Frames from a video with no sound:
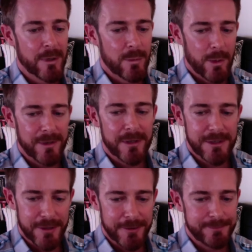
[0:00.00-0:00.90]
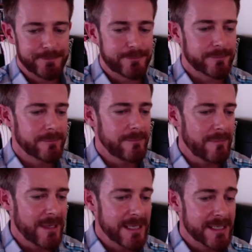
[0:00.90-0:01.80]
what we've got to do
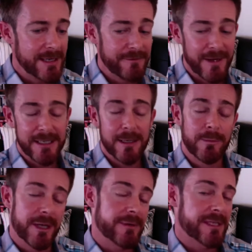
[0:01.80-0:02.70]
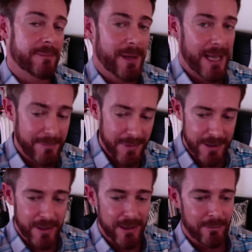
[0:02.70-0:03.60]
is, in fact, there was a paper
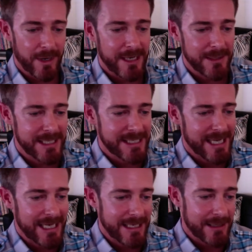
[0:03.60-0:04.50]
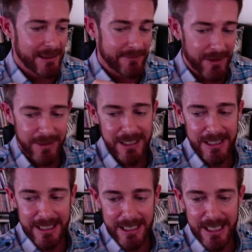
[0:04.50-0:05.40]
that I'd read that said very
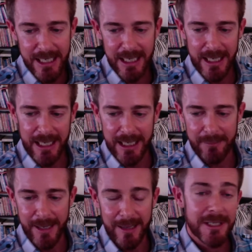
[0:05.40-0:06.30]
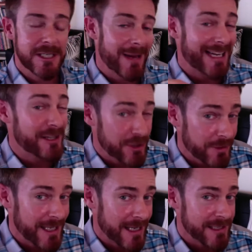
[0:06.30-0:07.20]
clearly, published back in
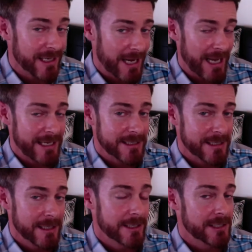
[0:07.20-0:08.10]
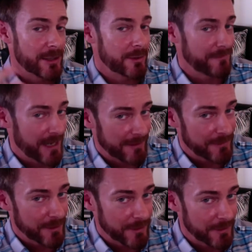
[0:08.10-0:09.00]
2008. So if you
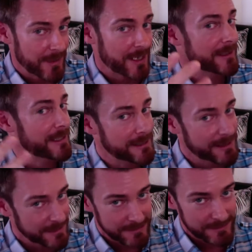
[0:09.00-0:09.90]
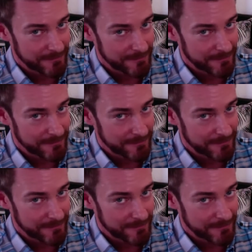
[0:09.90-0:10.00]
haven't heard about it, it's